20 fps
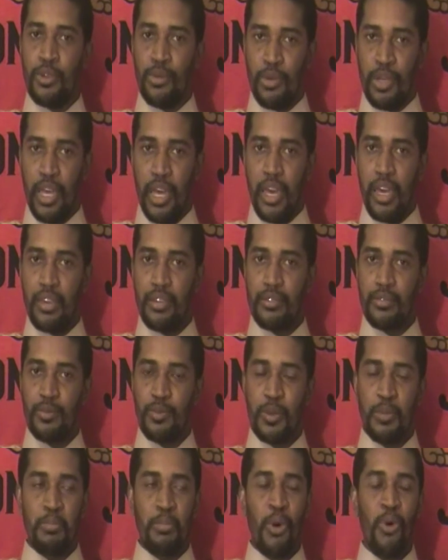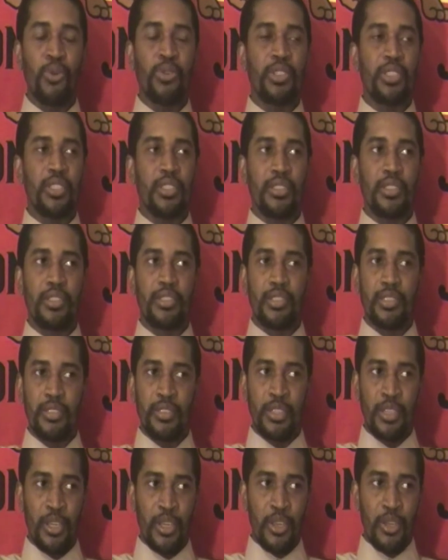Okay? When Moses
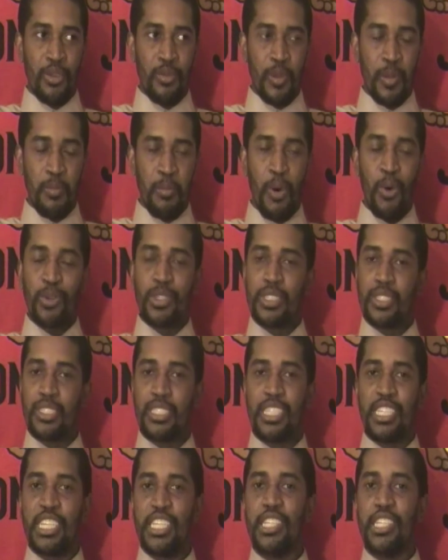in